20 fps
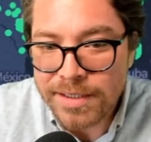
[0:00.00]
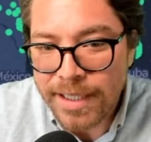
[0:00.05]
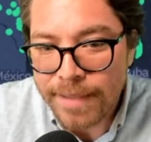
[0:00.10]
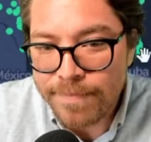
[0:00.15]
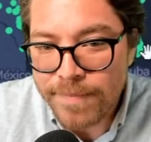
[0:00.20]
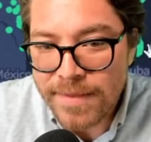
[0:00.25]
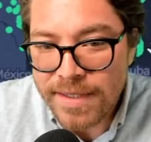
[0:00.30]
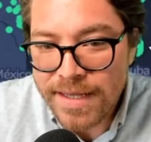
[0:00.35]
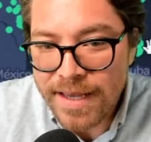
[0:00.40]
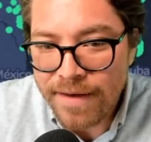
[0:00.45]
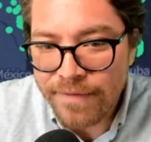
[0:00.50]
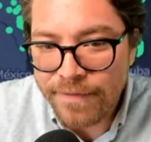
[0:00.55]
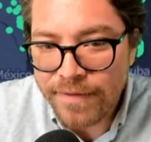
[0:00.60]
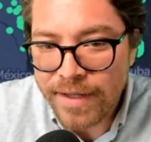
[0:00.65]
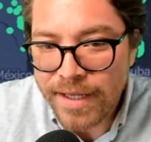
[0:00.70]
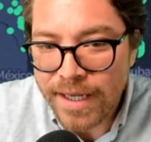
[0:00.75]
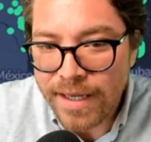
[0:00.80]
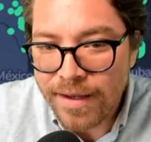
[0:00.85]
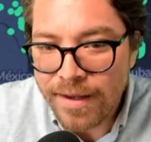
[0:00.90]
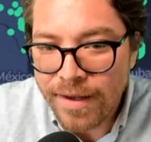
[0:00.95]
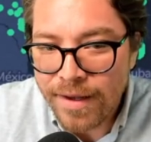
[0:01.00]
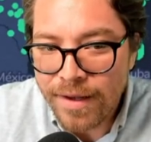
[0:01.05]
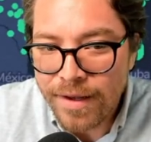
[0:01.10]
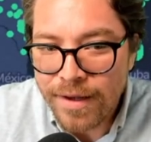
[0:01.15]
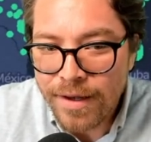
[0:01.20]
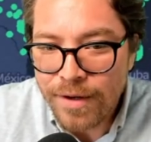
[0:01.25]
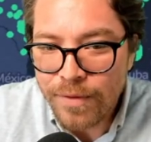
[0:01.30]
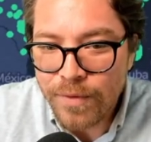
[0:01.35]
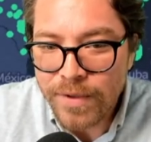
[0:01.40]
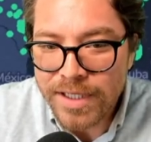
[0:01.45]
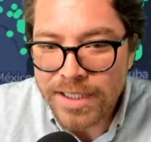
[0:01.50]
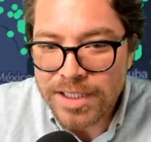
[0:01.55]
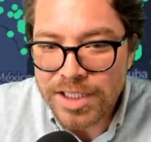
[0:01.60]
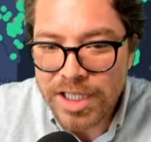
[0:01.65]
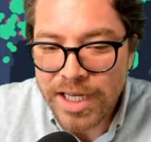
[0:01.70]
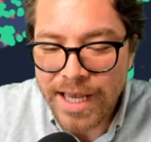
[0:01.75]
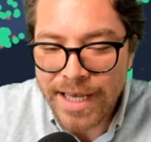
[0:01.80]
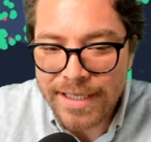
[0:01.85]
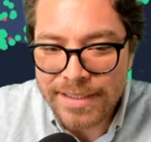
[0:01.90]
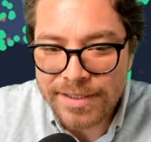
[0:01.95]
I'm definitely want to
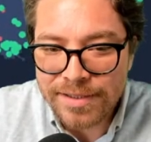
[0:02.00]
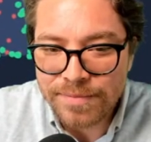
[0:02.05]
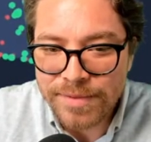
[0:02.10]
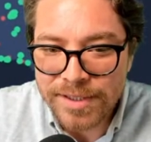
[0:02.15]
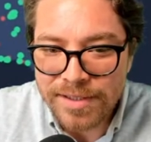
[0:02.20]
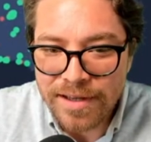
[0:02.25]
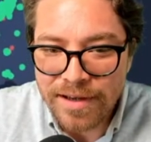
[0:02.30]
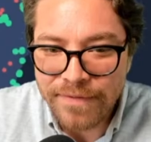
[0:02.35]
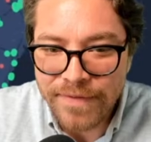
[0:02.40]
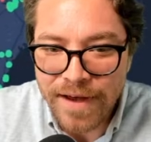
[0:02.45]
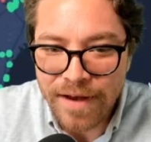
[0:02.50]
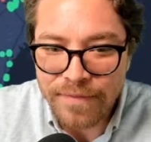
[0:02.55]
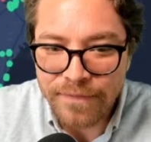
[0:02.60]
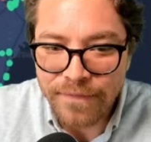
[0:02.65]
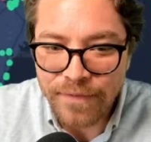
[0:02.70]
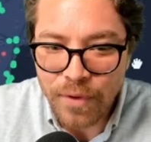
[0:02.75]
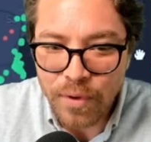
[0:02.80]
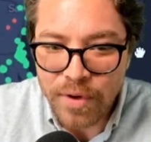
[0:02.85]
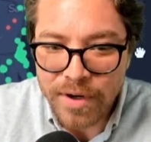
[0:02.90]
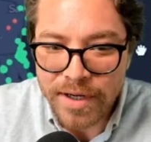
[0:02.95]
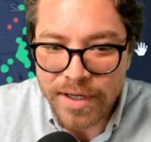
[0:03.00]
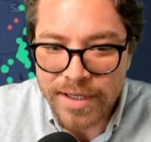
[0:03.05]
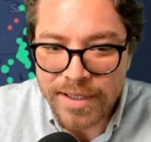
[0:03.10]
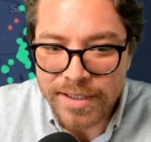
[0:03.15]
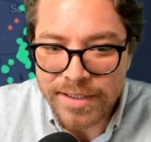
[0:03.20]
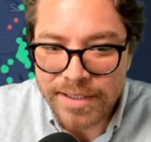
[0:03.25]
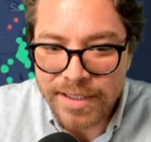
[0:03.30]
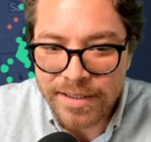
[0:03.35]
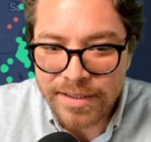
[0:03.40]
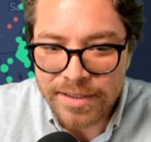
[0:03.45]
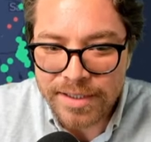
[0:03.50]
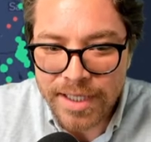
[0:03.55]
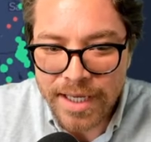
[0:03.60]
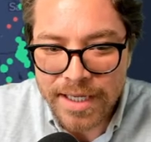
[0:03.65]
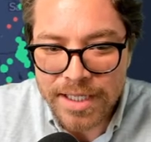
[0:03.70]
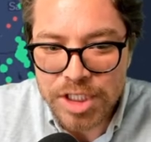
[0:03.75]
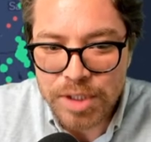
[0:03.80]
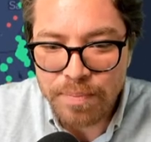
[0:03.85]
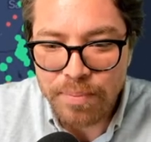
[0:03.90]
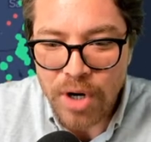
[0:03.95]
check some stuff out in Florida because it looks like
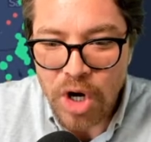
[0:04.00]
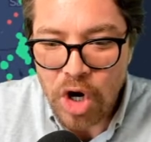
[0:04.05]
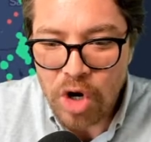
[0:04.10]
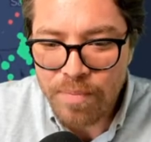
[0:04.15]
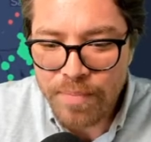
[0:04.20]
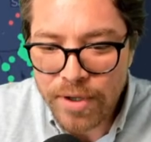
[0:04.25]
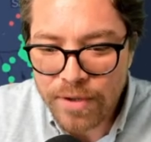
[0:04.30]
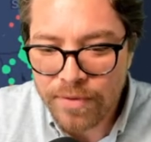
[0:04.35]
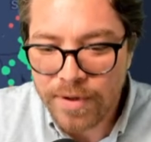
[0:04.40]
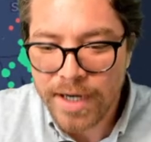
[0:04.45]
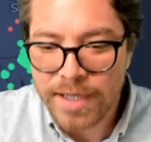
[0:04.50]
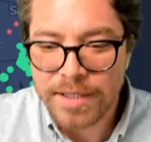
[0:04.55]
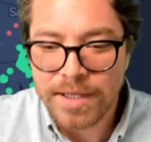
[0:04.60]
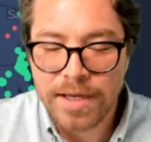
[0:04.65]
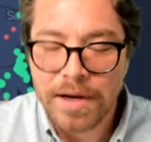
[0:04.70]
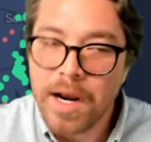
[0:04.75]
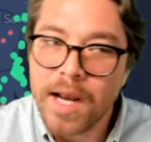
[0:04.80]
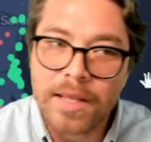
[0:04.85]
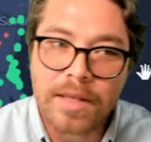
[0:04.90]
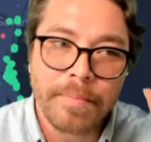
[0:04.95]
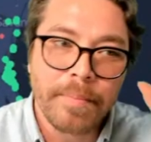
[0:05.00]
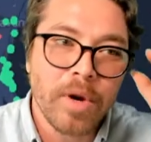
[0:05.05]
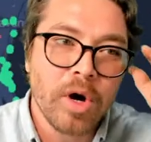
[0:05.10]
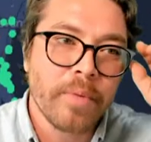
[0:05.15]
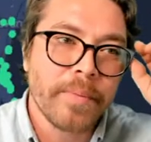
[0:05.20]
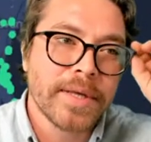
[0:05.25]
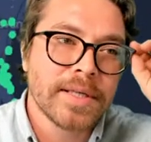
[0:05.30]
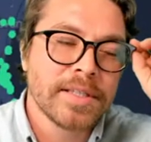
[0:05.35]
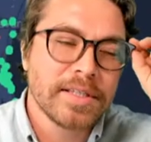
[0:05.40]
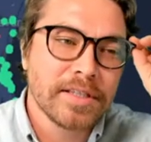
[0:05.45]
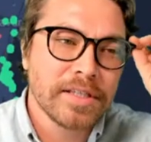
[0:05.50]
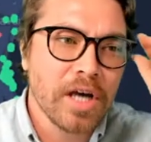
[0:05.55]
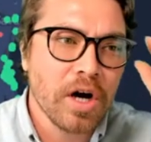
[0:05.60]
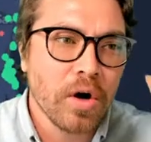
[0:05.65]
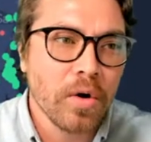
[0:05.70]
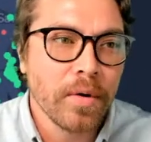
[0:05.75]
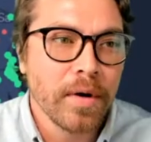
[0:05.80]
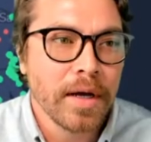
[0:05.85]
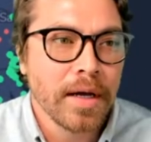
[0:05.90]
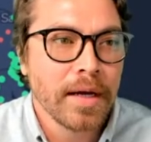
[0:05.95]
it's pumping right there at the moment.
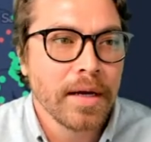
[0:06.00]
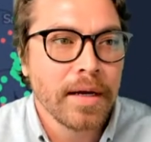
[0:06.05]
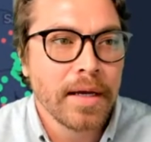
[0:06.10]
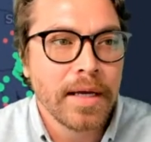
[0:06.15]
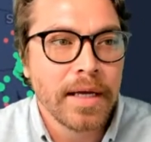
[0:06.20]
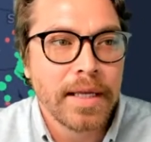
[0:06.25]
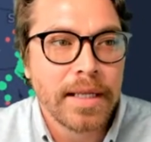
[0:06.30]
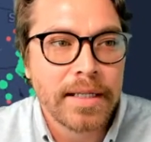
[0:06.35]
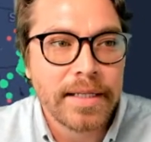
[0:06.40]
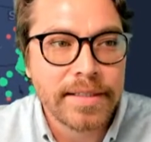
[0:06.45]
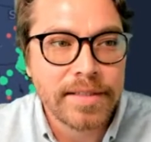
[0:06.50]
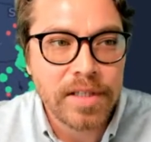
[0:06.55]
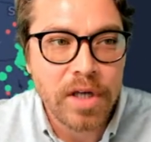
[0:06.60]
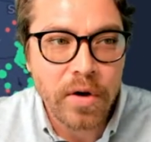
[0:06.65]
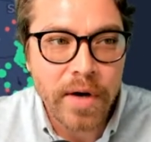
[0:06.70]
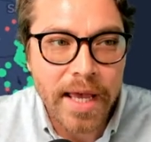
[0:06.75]
So let's go